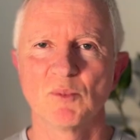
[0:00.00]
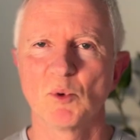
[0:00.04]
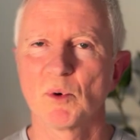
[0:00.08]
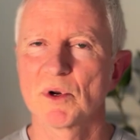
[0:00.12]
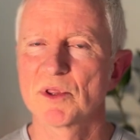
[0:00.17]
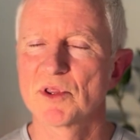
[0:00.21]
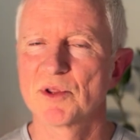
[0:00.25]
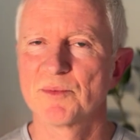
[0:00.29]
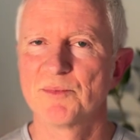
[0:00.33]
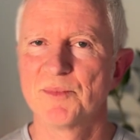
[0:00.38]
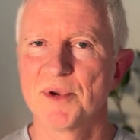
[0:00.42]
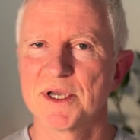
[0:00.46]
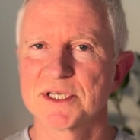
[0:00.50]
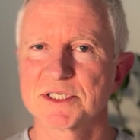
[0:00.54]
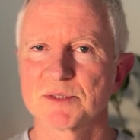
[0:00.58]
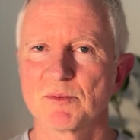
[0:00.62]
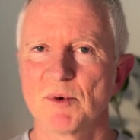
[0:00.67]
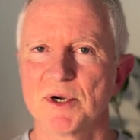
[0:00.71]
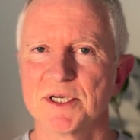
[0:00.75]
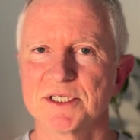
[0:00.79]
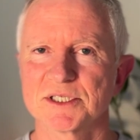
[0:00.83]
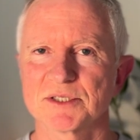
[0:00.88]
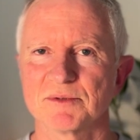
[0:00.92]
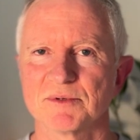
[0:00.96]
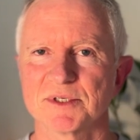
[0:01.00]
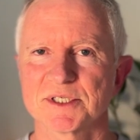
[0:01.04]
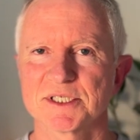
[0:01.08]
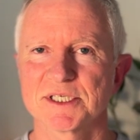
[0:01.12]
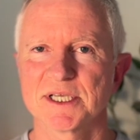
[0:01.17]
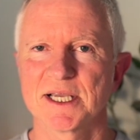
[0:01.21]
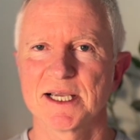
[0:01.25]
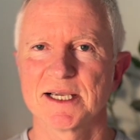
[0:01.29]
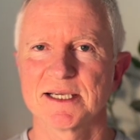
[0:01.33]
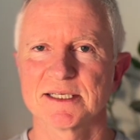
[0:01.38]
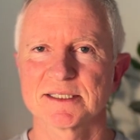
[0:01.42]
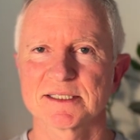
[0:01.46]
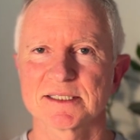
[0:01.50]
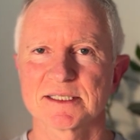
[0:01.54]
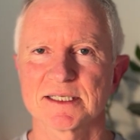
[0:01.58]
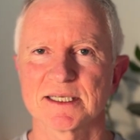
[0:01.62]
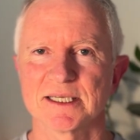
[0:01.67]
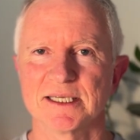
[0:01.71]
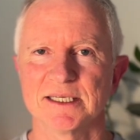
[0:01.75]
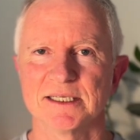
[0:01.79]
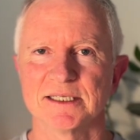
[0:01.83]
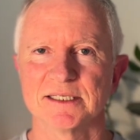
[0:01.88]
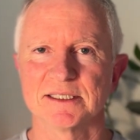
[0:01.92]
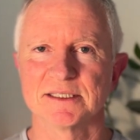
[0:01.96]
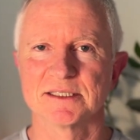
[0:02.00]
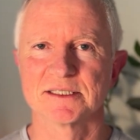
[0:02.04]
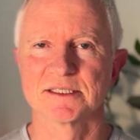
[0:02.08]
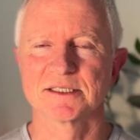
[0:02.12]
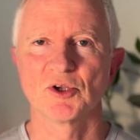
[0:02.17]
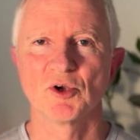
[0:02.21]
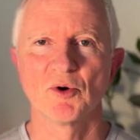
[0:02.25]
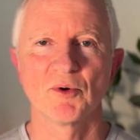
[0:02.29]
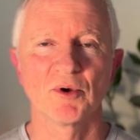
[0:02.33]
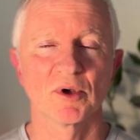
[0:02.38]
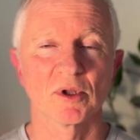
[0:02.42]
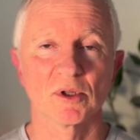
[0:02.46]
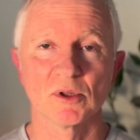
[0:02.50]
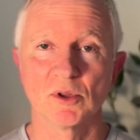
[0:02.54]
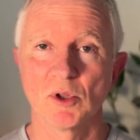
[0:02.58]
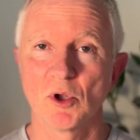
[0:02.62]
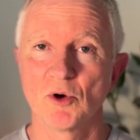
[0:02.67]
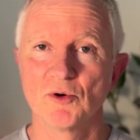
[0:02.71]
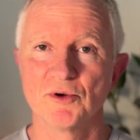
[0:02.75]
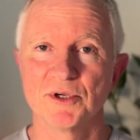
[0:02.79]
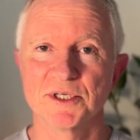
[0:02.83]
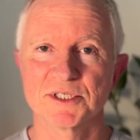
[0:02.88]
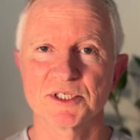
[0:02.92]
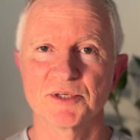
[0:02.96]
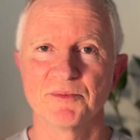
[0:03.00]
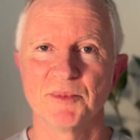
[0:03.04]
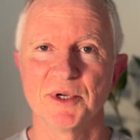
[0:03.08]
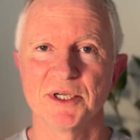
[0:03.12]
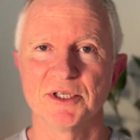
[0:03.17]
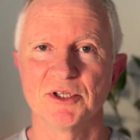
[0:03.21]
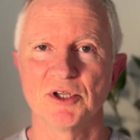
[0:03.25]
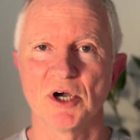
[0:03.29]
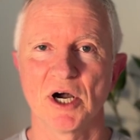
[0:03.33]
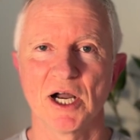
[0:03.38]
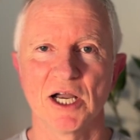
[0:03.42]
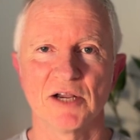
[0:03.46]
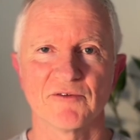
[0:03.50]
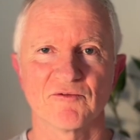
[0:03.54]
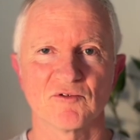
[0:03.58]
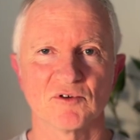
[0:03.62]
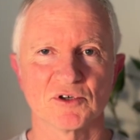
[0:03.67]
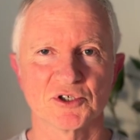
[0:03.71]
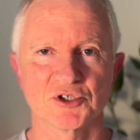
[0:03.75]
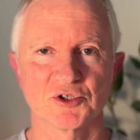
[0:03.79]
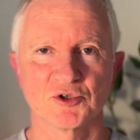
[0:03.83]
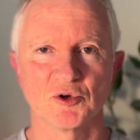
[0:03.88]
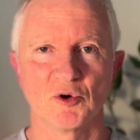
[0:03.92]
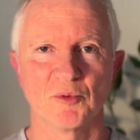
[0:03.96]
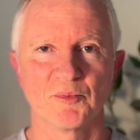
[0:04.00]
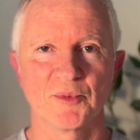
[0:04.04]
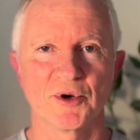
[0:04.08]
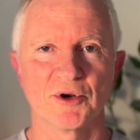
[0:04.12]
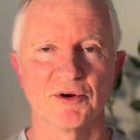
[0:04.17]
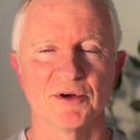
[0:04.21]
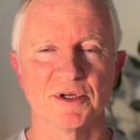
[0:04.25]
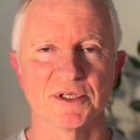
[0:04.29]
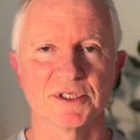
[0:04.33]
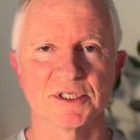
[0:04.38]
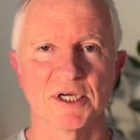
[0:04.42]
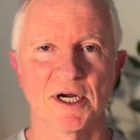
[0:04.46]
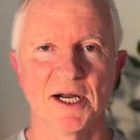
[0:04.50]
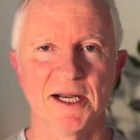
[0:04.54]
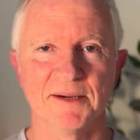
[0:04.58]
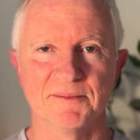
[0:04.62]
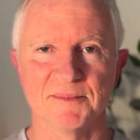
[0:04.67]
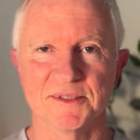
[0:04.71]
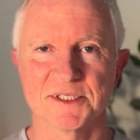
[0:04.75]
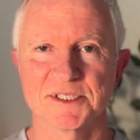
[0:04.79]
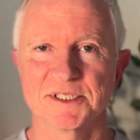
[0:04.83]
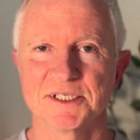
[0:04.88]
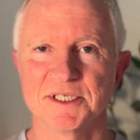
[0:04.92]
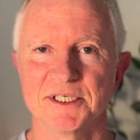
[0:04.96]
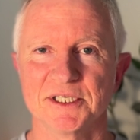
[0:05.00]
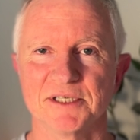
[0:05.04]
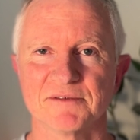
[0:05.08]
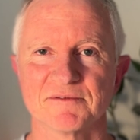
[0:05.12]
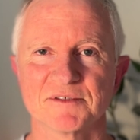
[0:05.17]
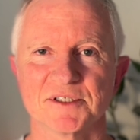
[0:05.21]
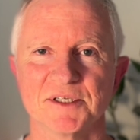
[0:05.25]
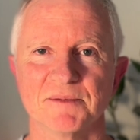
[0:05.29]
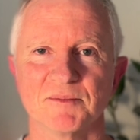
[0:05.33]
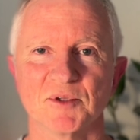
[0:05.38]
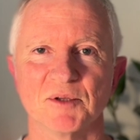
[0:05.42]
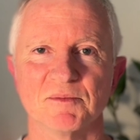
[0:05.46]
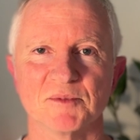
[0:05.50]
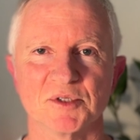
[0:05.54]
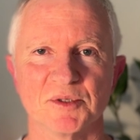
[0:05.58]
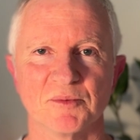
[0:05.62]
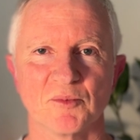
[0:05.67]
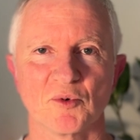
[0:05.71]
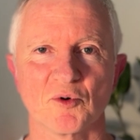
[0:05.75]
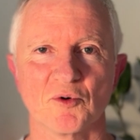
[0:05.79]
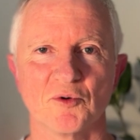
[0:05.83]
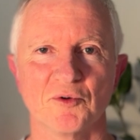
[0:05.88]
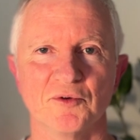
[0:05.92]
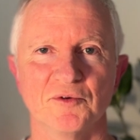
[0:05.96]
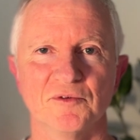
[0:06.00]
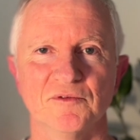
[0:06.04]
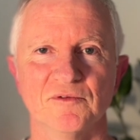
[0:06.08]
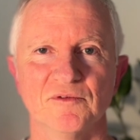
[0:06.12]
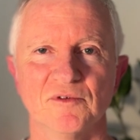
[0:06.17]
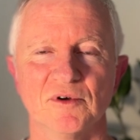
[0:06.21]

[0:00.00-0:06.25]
One of the best ways to assess is going on a low histamine diet for a short period of time and seeing if symptoms improve.